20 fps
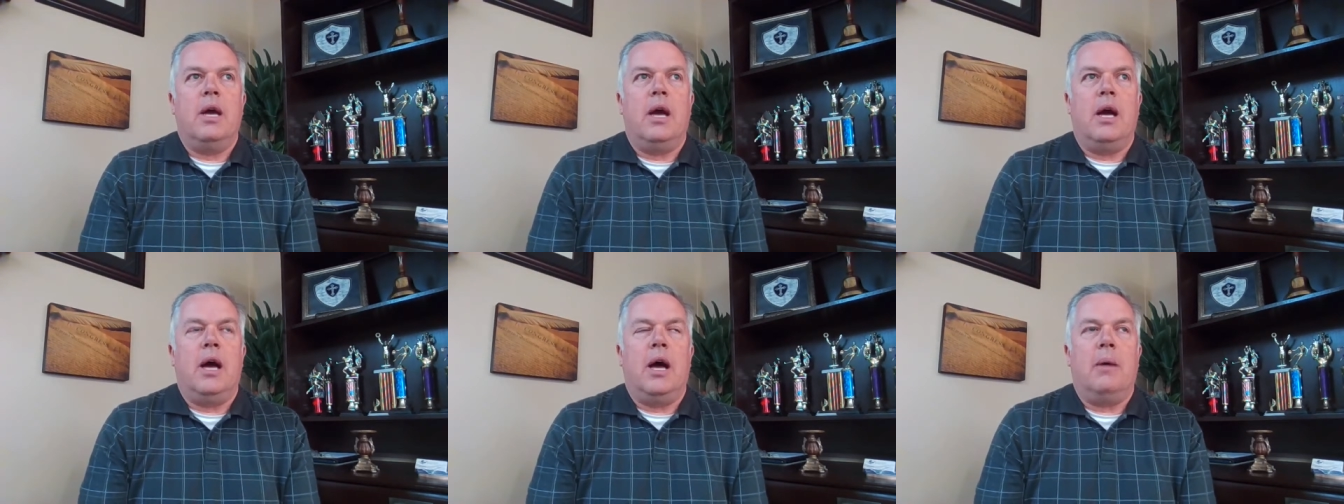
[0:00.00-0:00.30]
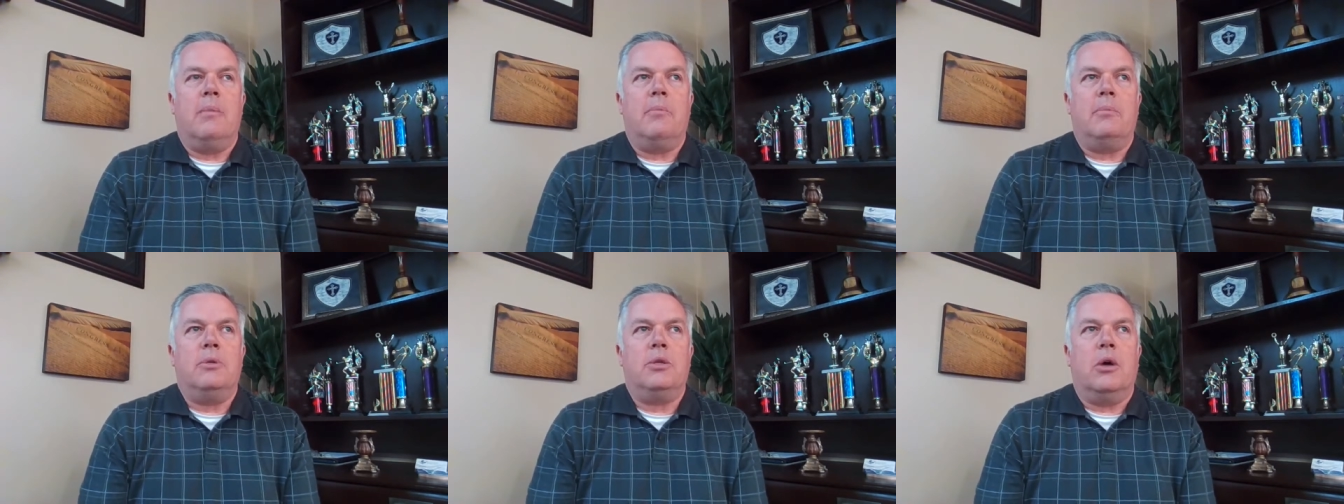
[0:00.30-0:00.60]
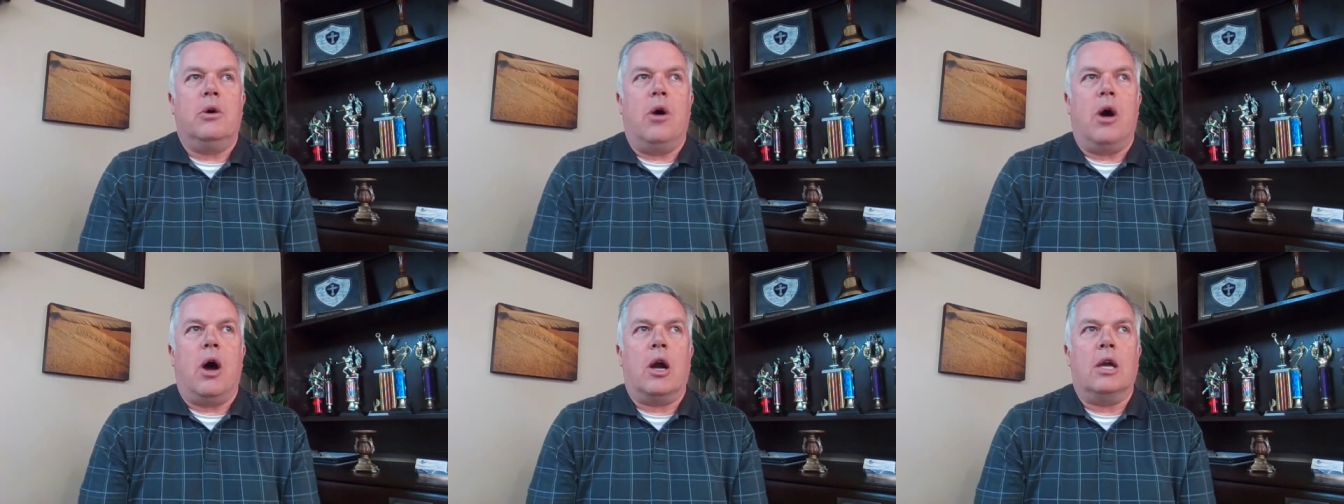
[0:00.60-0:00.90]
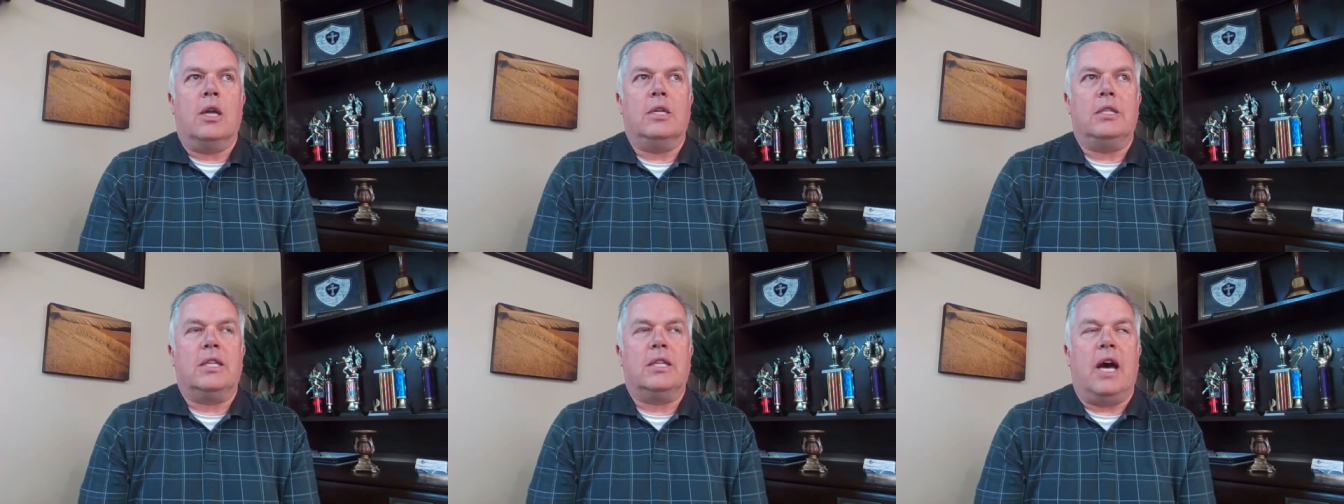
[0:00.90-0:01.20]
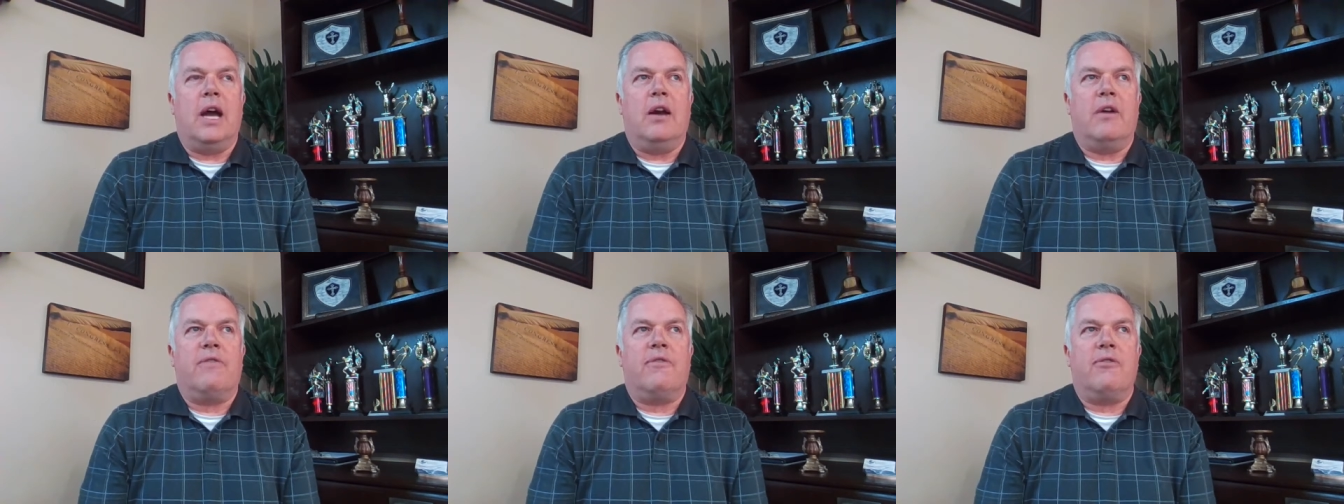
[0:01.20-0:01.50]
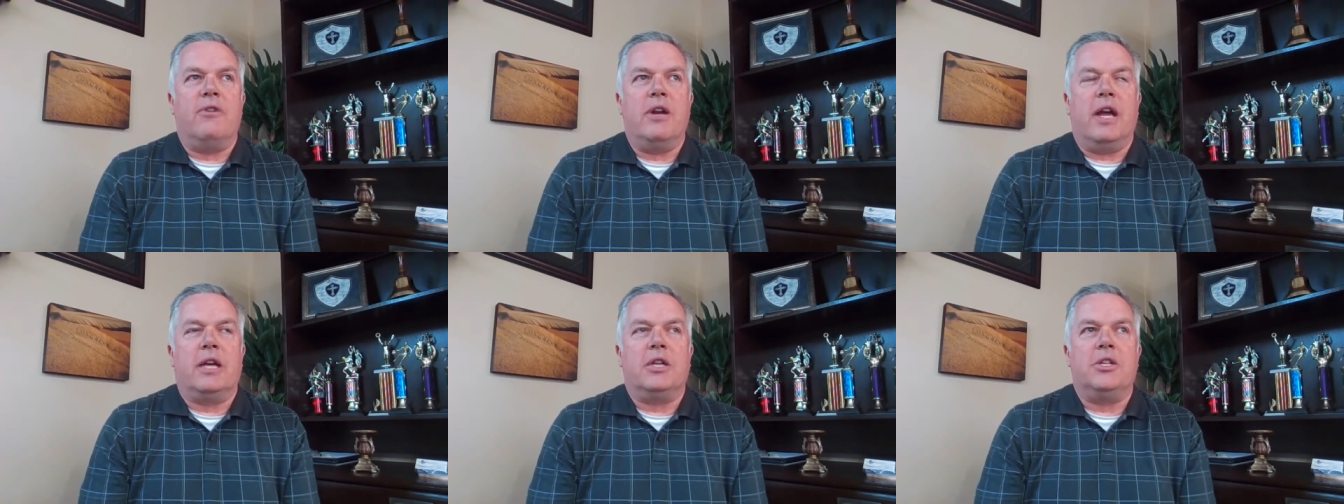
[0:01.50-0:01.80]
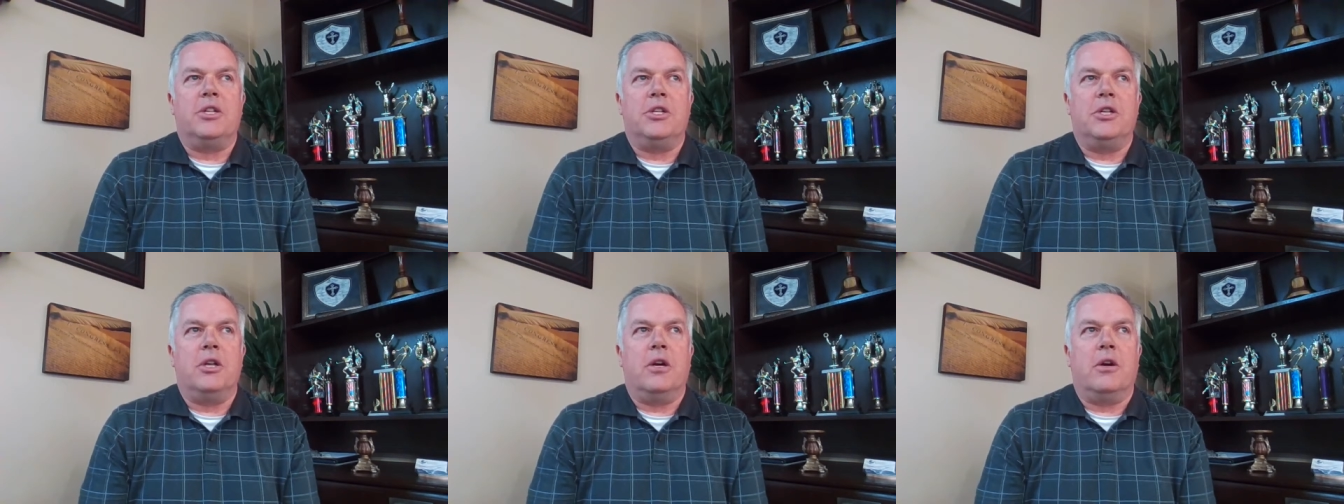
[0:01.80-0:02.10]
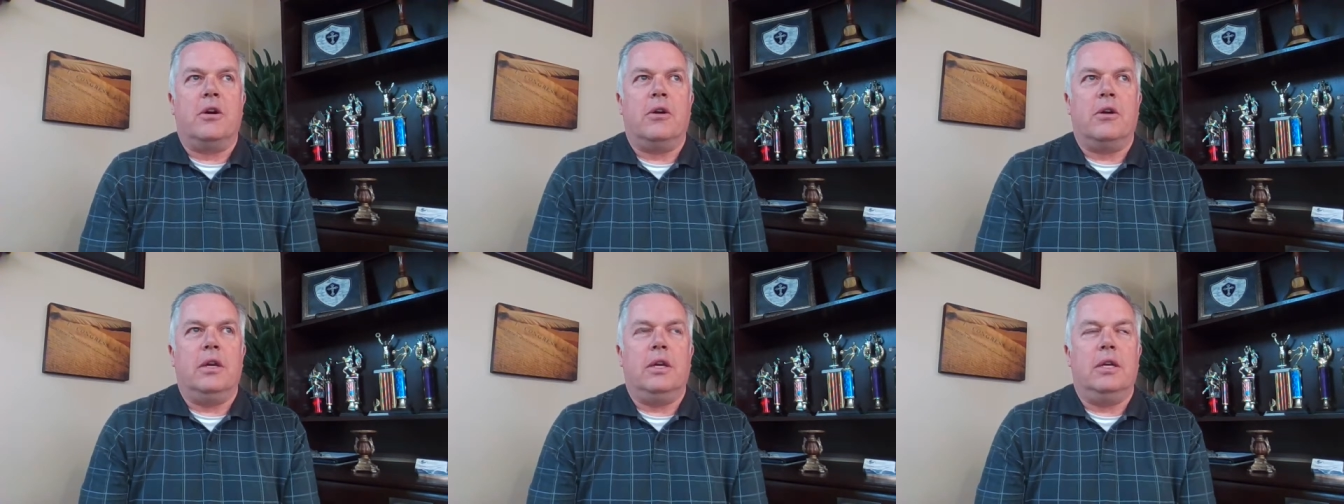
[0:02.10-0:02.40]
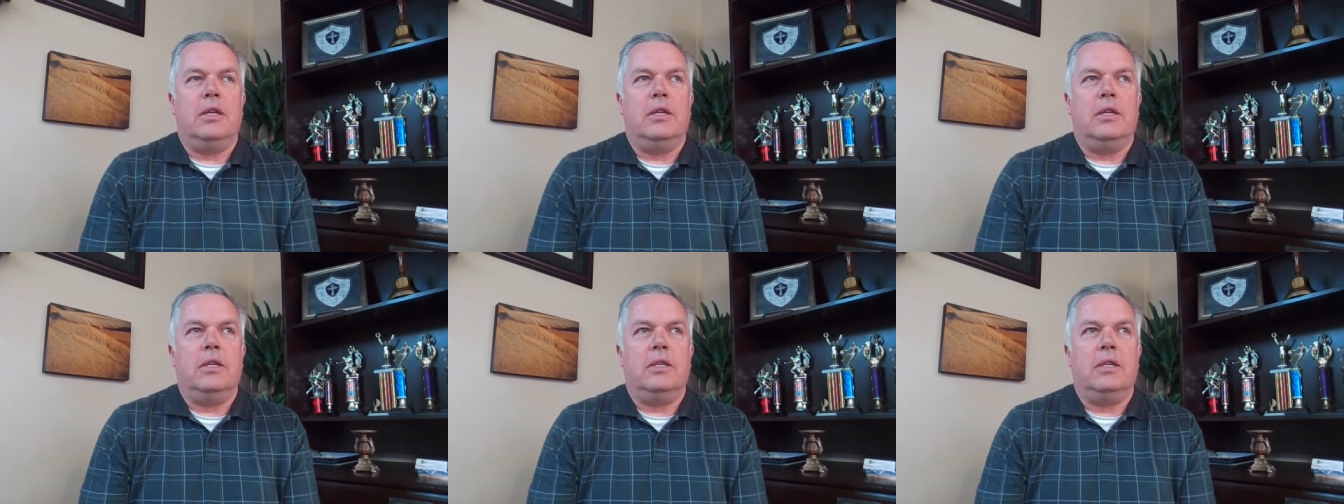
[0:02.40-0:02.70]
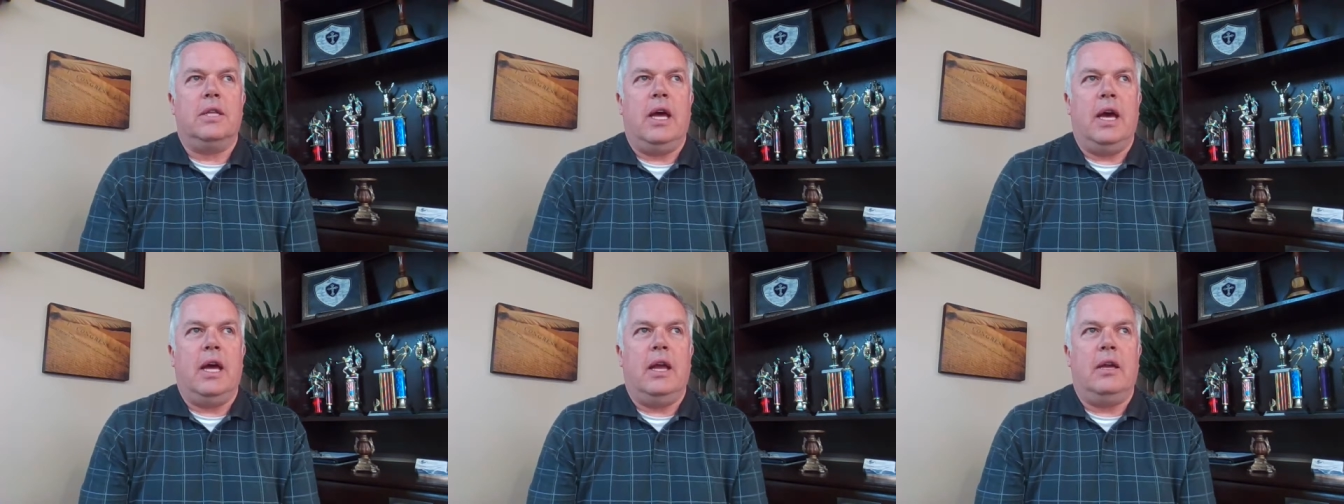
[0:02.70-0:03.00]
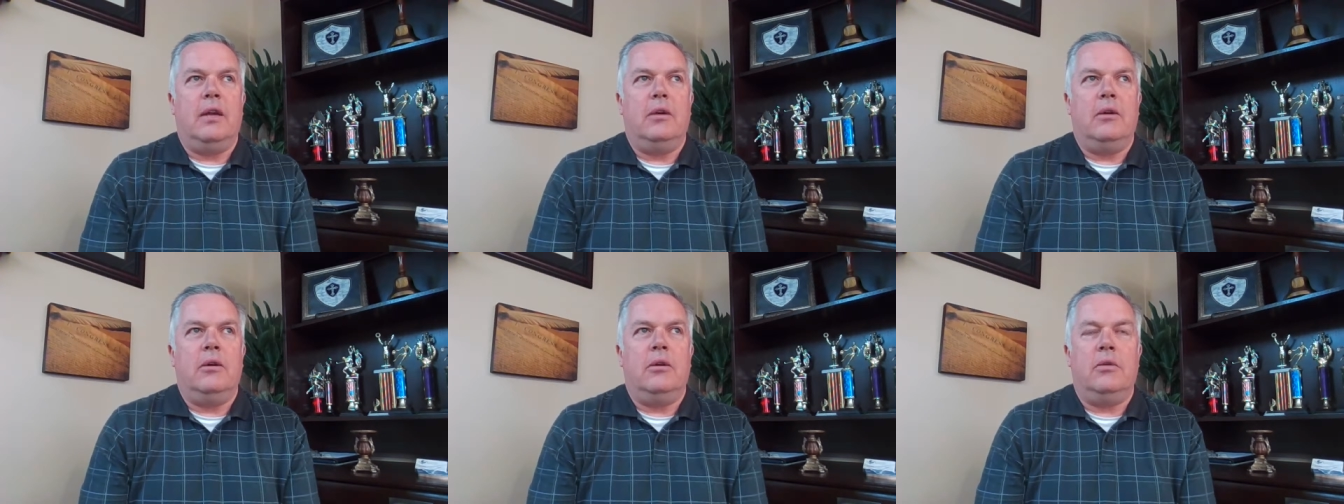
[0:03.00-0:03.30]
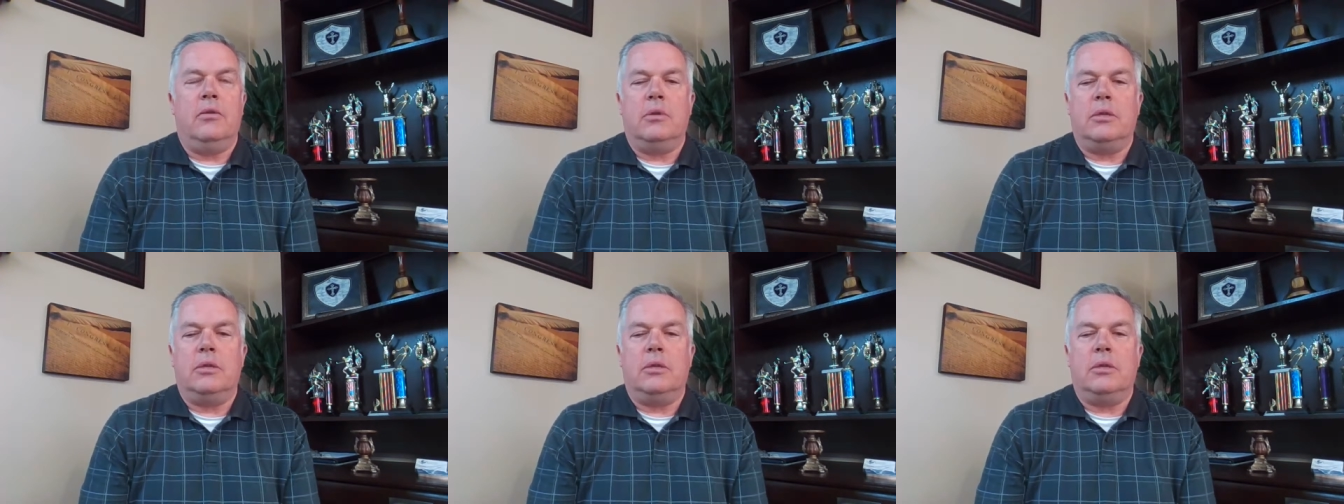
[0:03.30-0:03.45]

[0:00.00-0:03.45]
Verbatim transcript: Um, so, our desire for next year is that you,